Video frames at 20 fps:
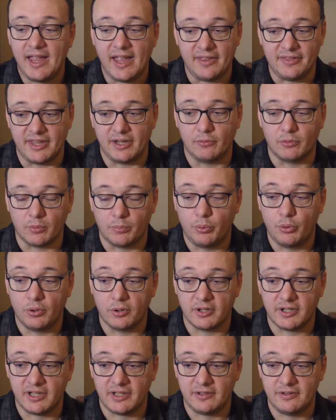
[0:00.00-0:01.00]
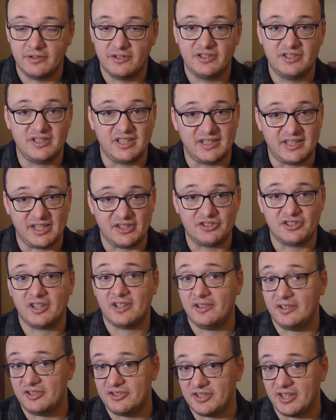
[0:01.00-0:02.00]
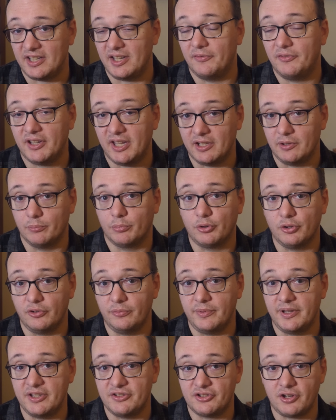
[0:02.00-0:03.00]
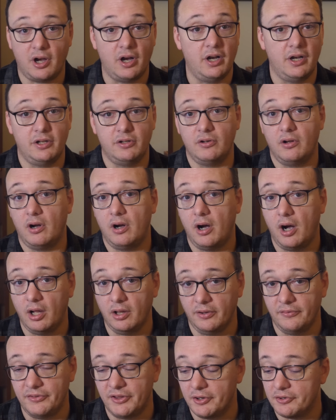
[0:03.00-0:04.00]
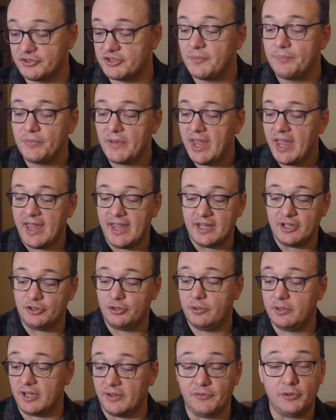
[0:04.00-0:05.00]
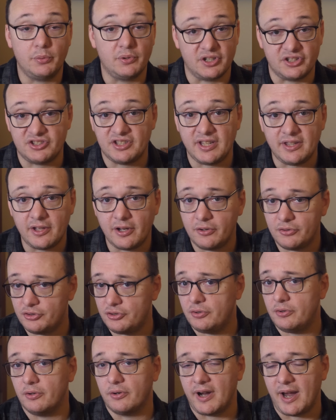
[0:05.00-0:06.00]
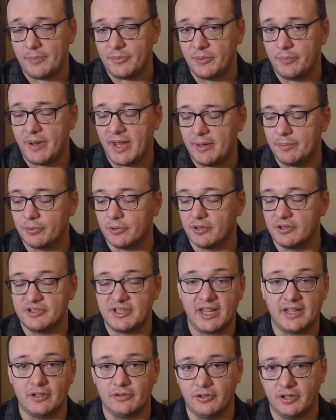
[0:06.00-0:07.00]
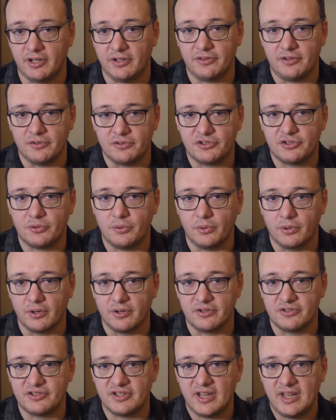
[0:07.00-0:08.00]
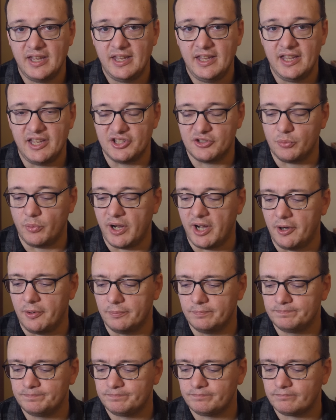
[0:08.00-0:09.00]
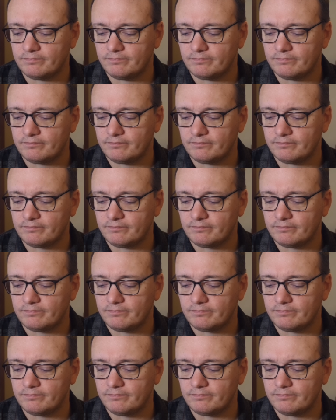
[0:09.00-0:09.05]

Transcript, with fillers: And they reported statistically significant improvements on all of those. And you, if you want to see those, you can grab the paper and take a look at those scores as well.